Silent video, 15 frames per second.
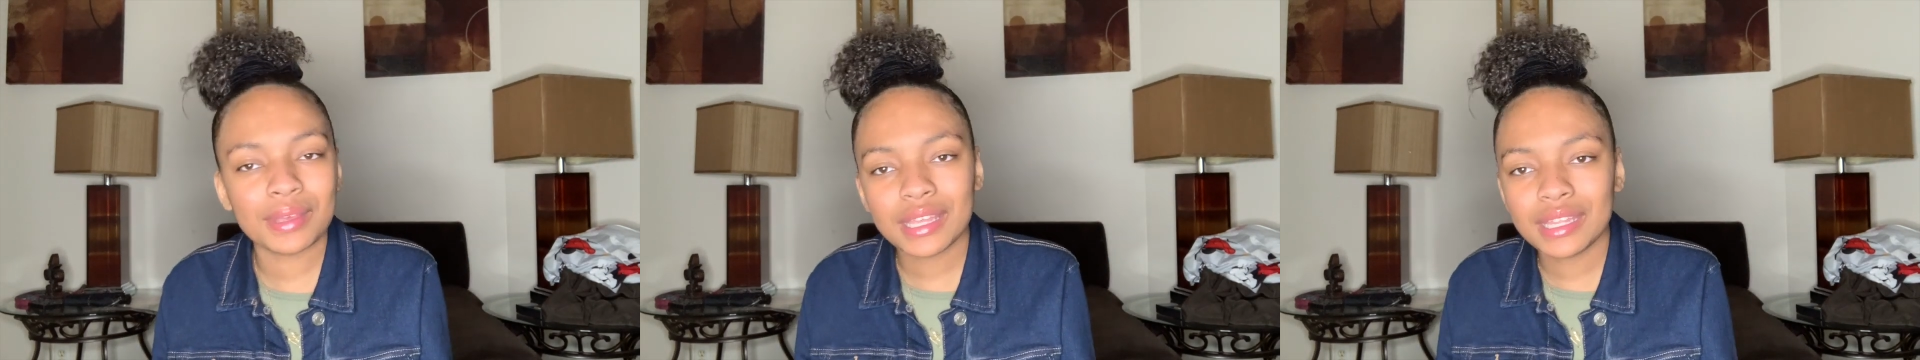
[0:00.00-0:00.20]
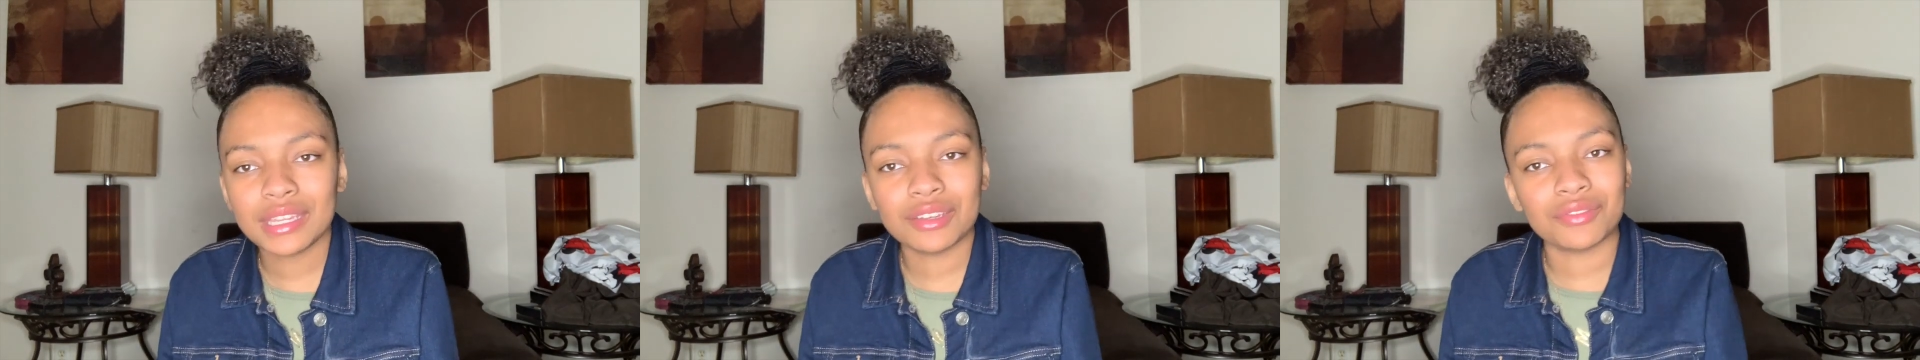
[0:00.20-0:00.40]

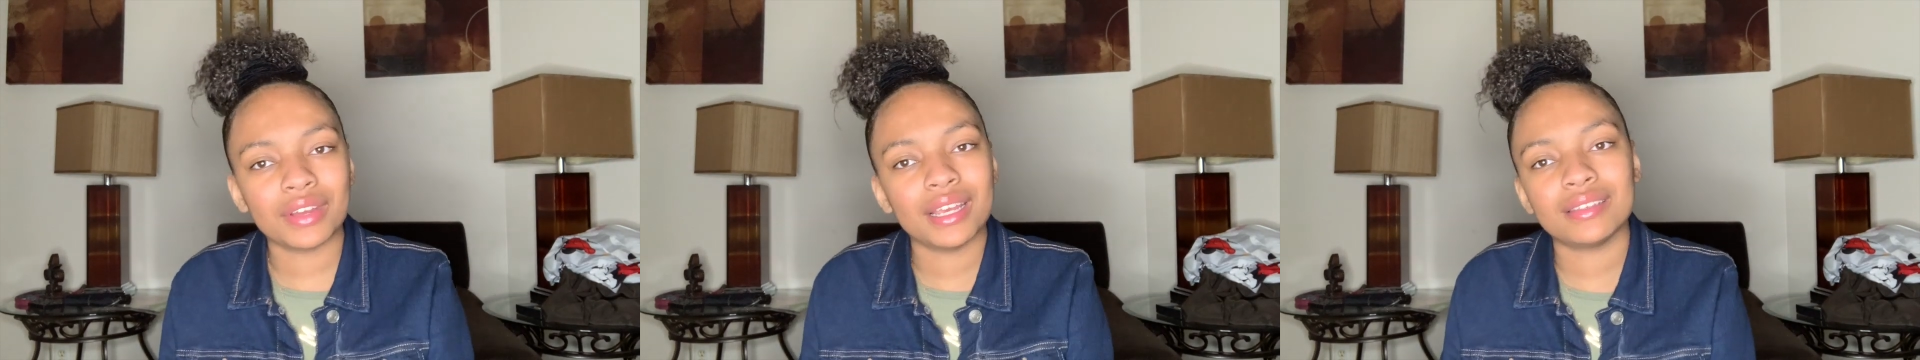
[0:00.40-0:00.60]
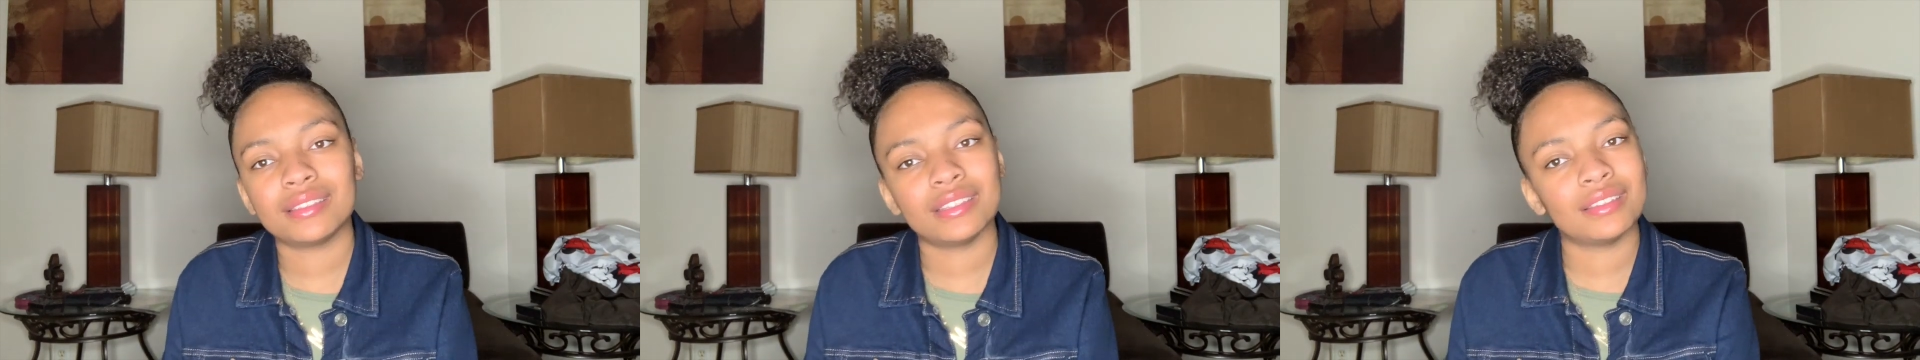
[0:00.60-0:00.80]
any
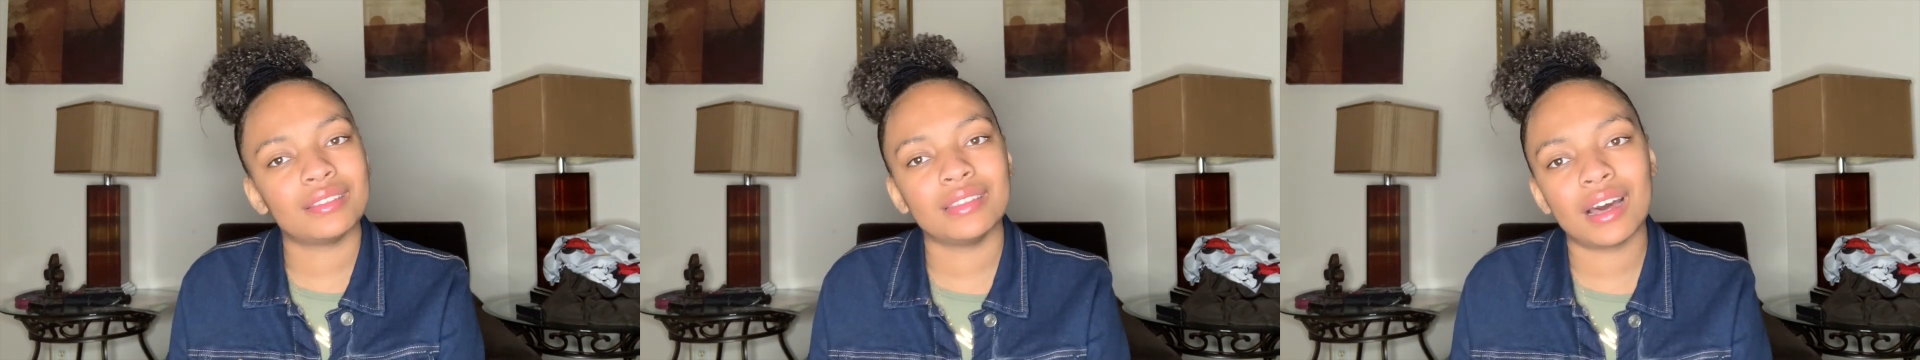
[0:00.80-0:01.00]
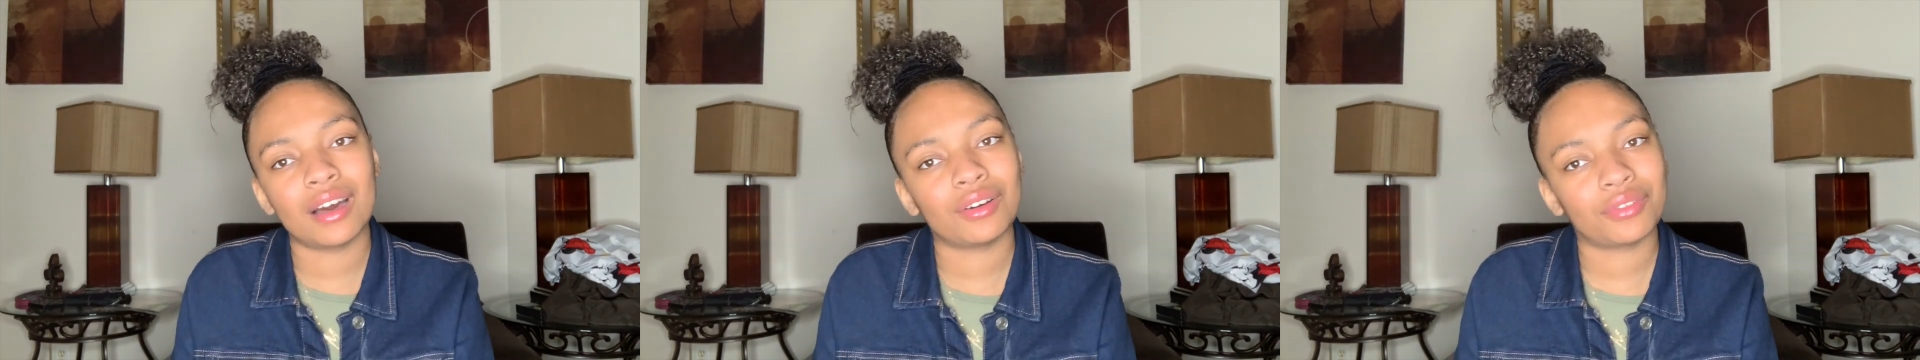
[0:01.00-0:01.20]
race that's
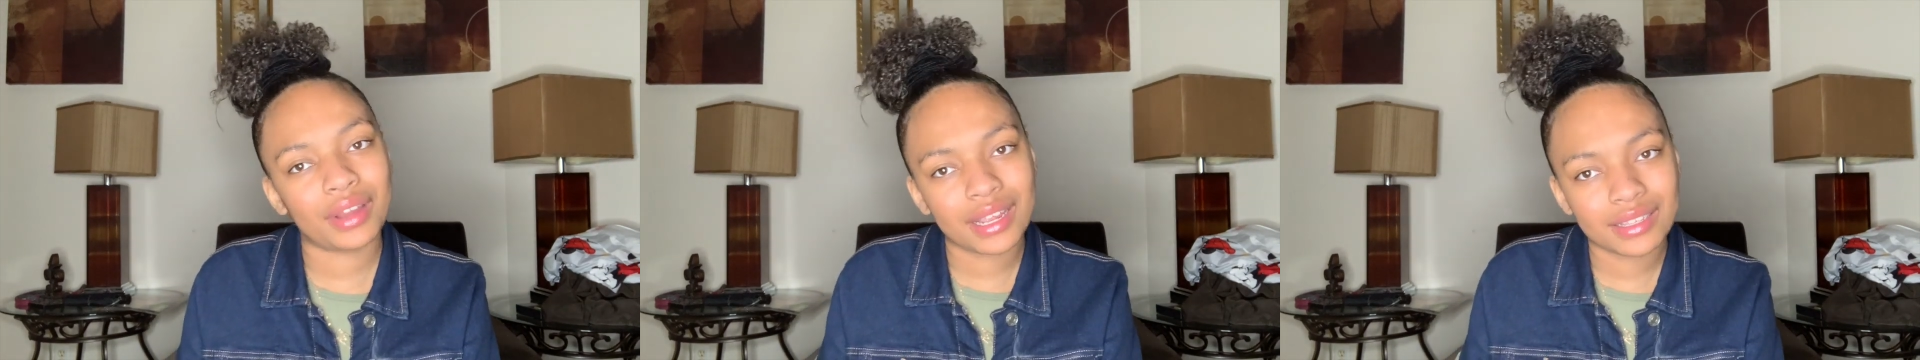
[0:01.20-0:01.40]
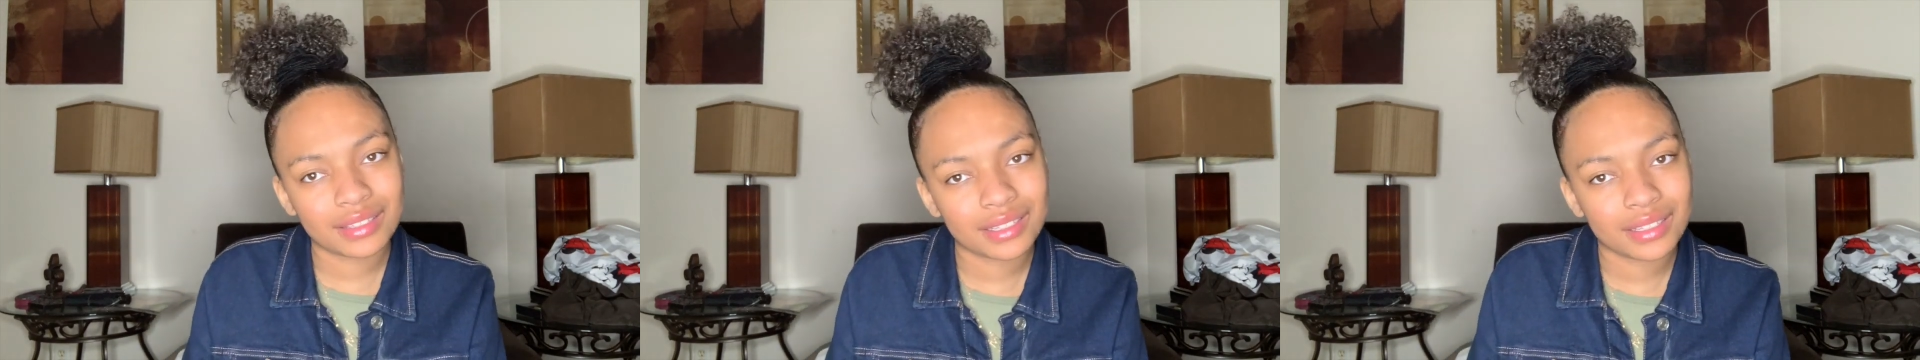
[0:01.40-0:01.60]
not
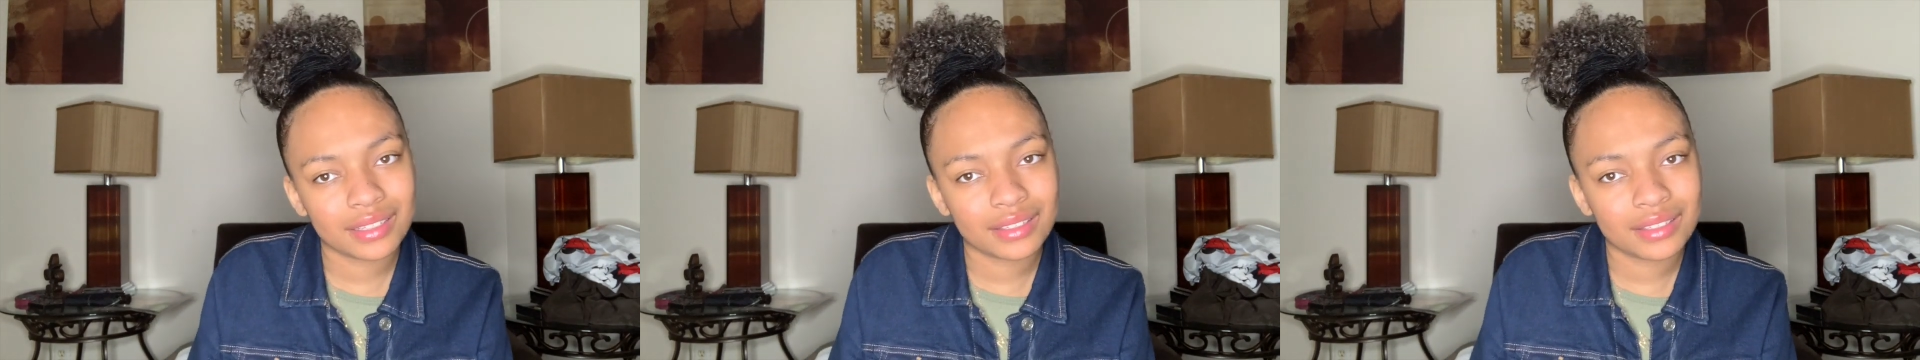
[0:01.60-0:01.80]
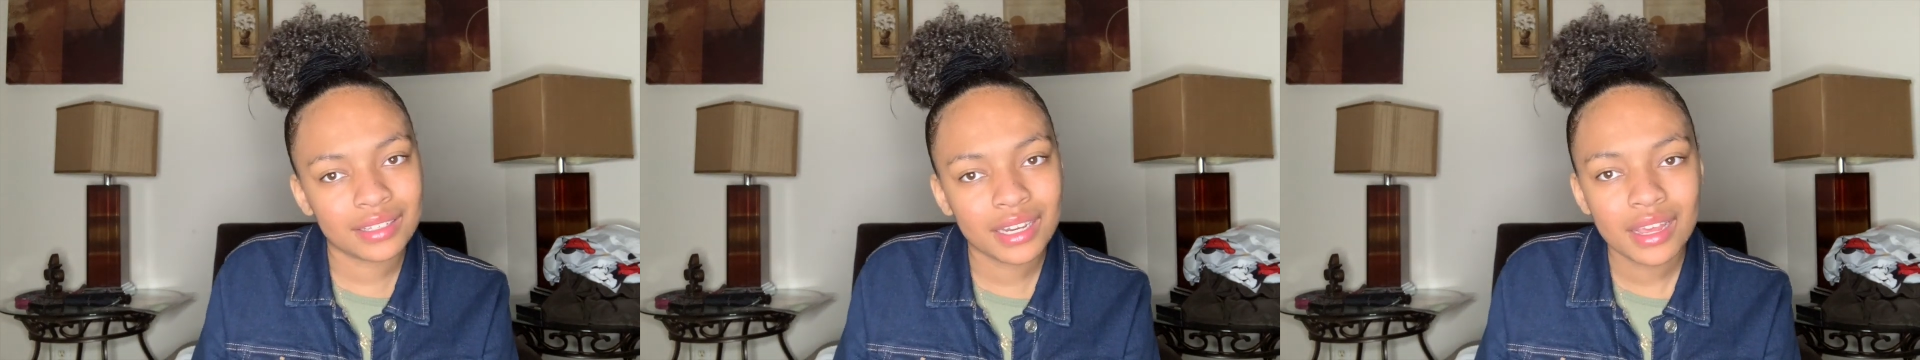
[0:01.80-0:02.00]

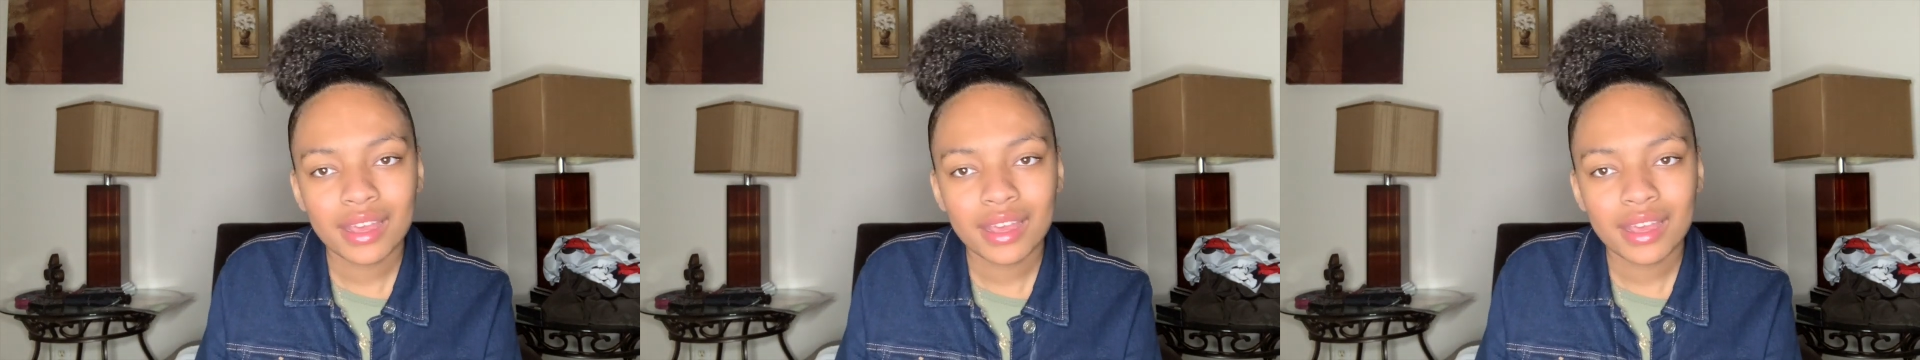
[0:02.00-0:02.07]
racist.